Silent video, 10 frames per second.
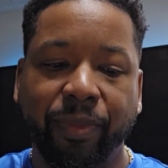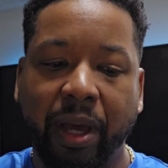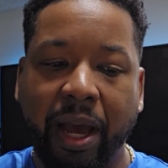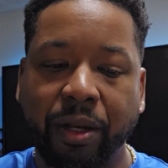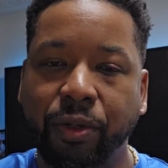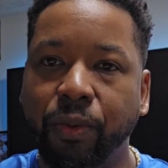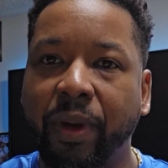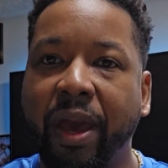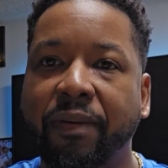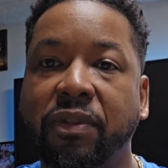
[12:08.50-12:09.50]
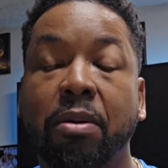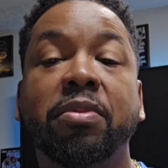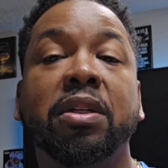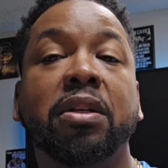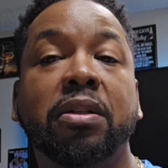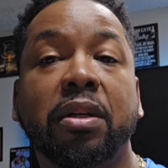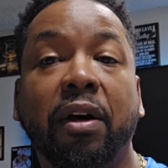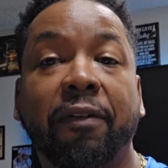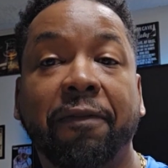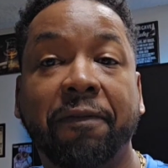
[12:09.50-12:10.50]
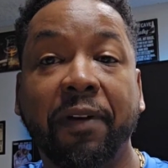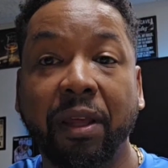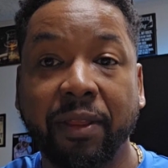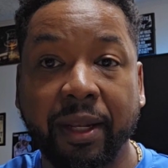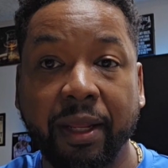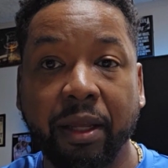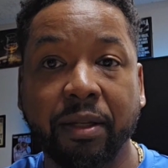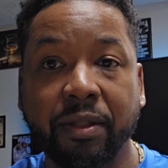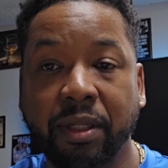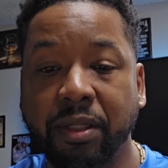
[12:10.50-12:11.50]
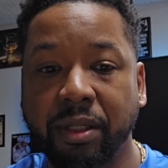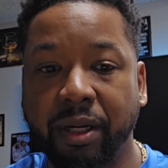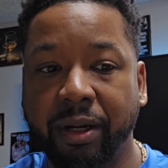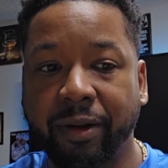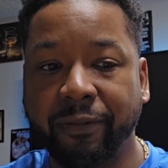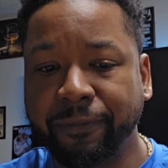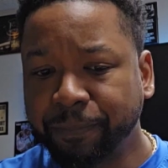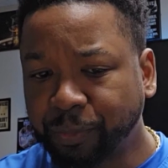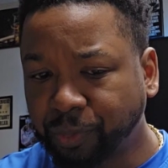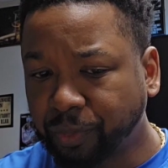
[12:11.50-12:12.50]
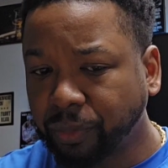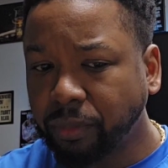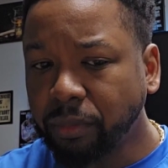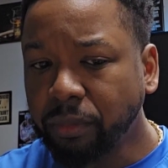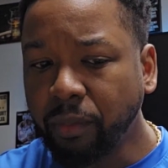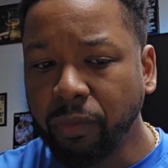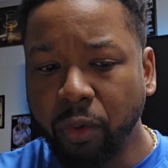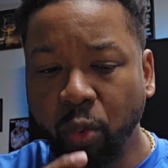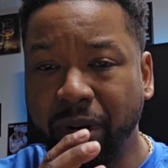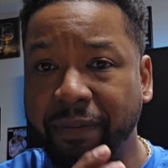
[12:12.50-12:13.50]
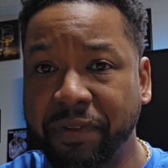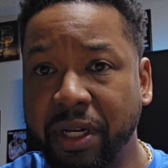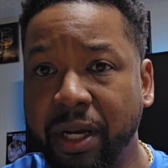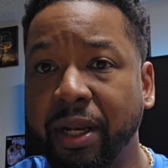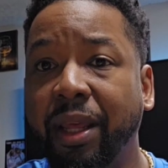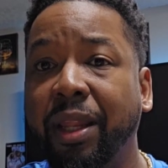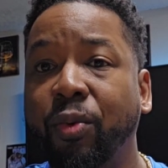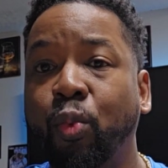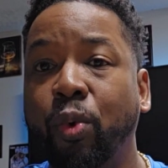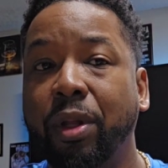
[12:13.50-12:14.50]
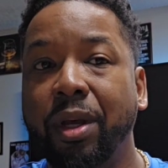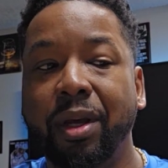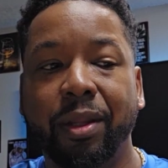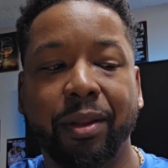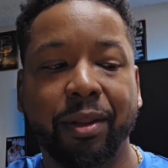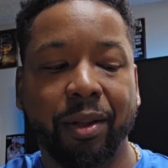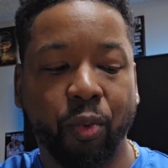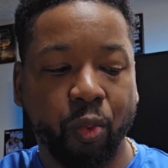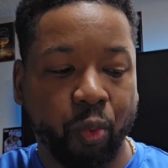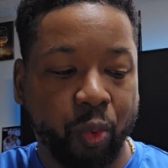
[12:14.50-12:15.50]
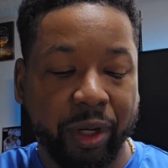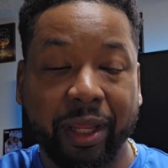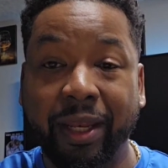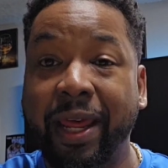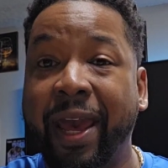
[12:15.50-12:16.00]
I do have some sense of faith in it, in the sense of what I've done and it